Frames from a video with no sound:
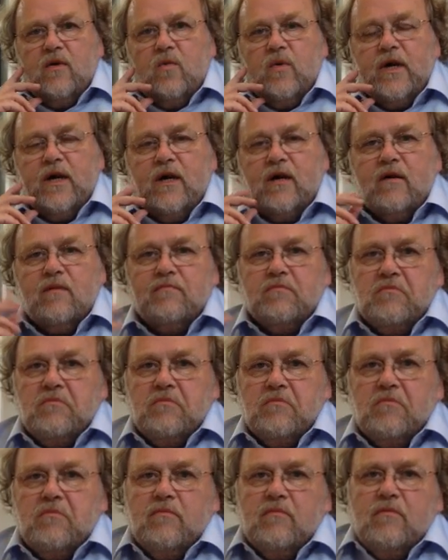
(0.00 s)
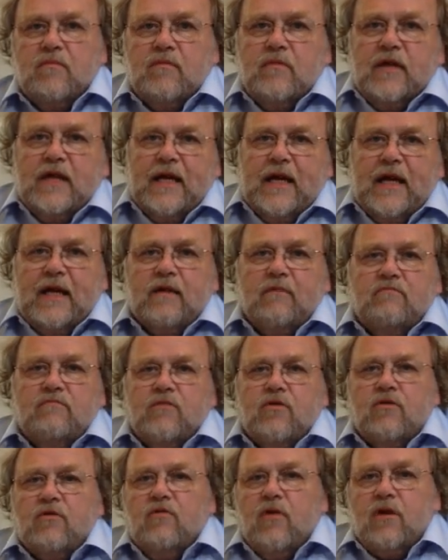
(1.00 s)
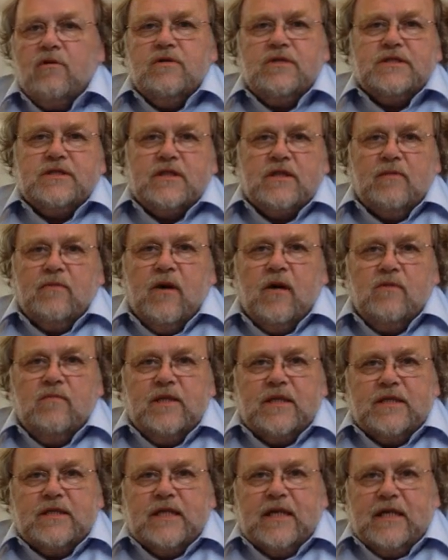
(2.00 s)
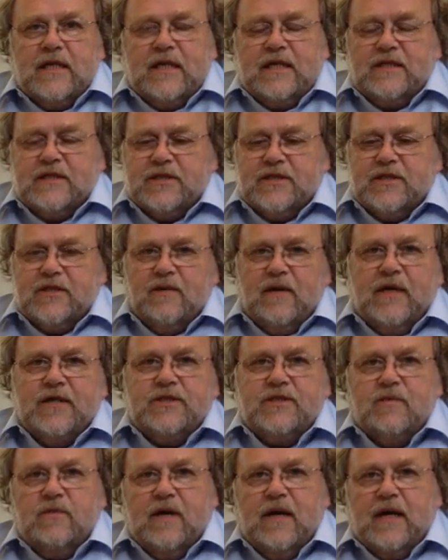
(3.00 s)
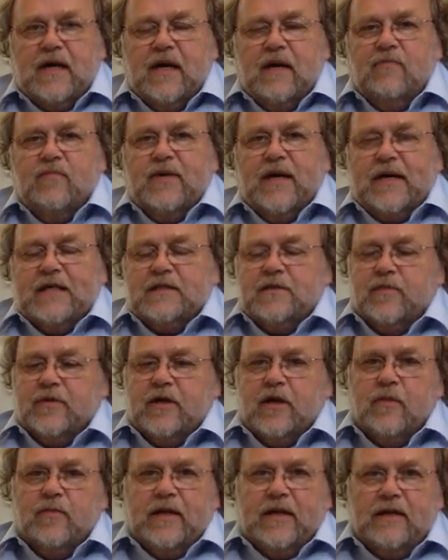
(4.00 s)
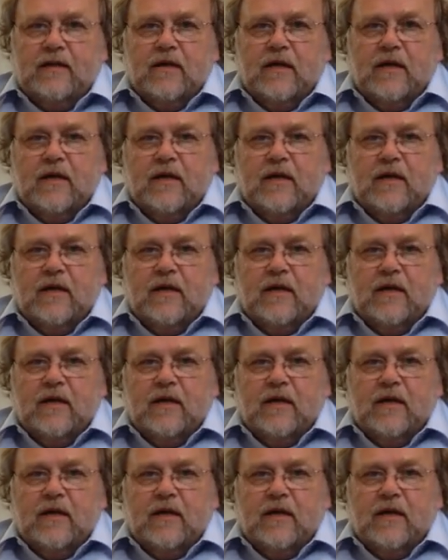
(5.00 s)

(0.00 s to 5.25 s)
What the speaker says: We are engrossed at the moment in a situation where campaigns are becoming